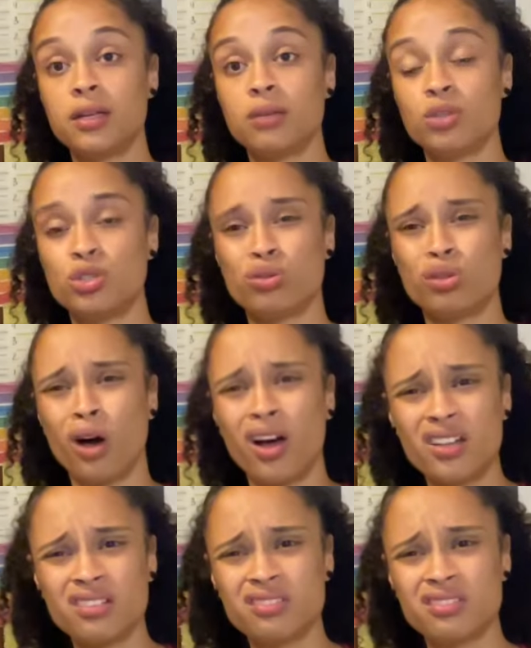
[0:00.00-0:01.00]
What you
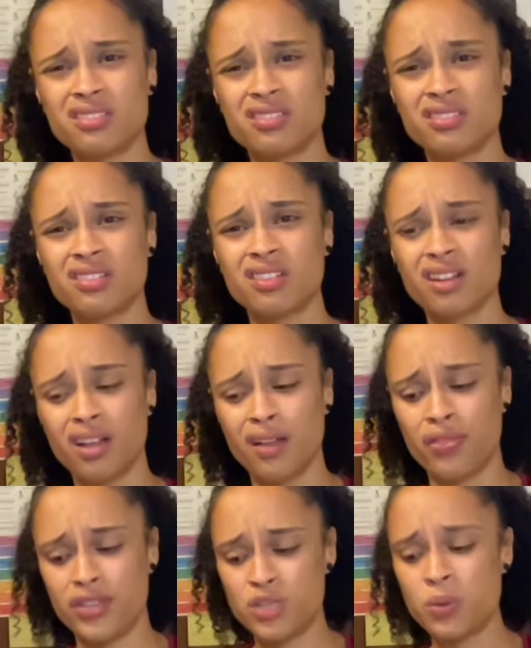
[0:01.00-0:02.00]
thought?
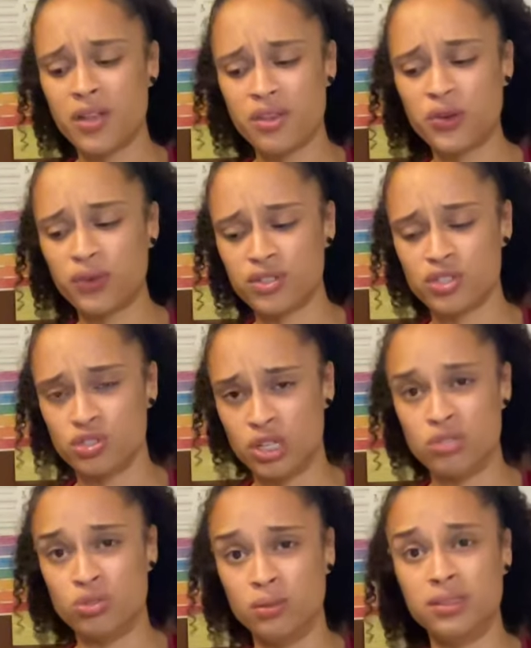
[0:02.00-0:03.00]
This is why the universe is,
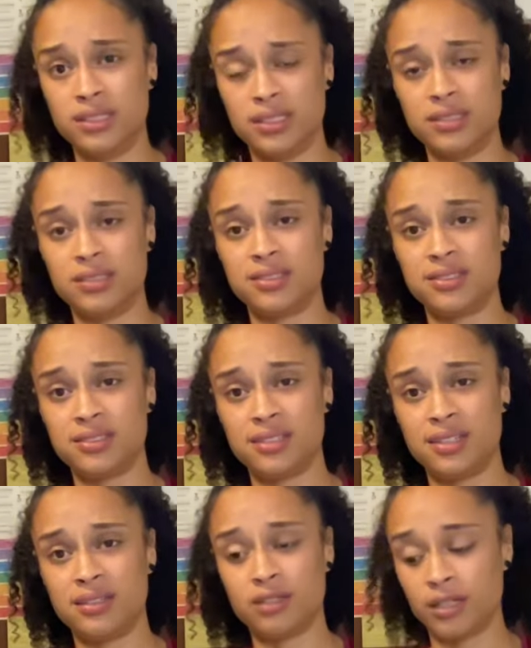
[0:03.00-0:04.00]
is doing this.
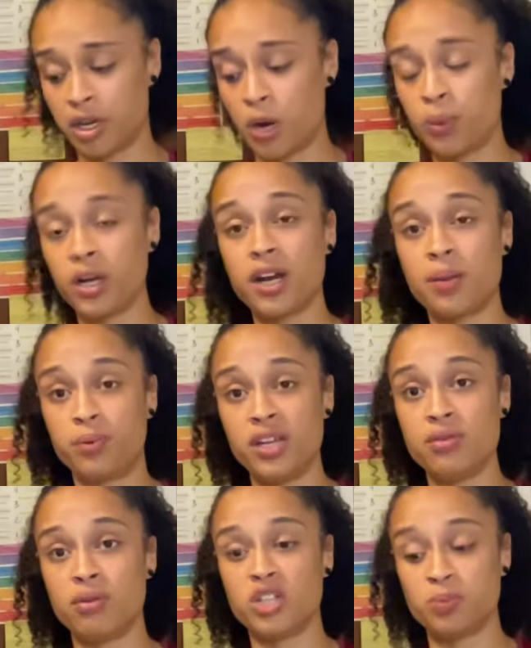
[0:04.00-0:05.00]
They're like, oh, we're gonna bring
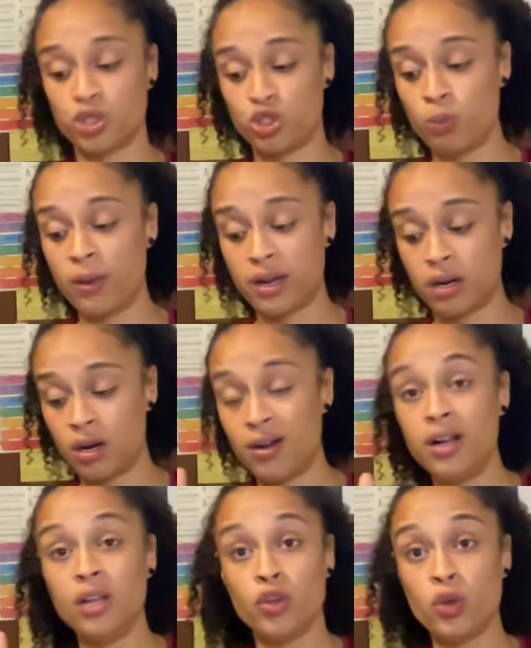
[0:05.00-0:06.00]
you this, but you better
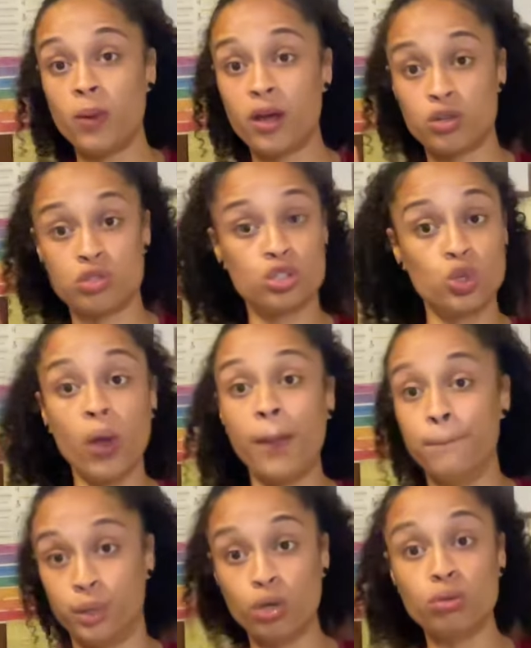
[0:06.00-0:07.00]
you better suit
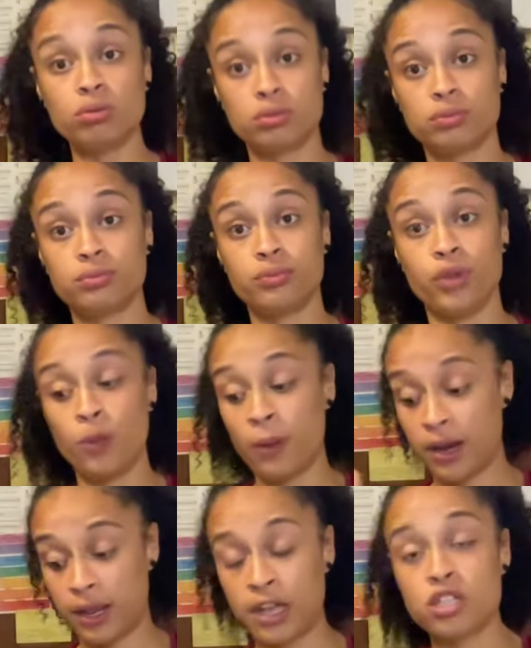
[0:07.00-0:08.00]
and boot. You
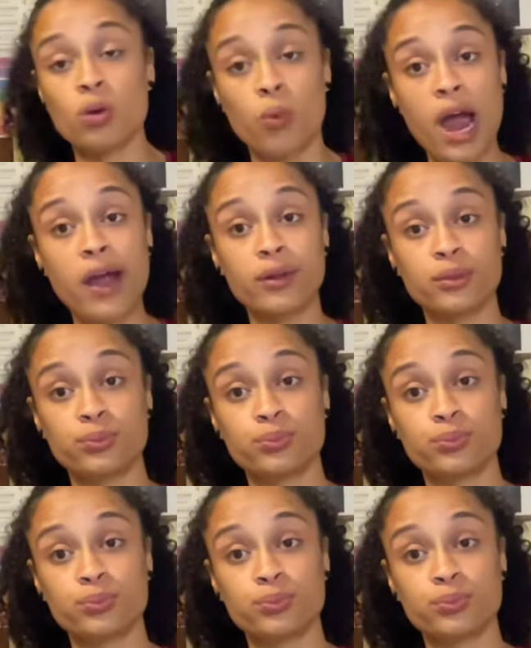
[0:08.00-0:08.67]
better get to work.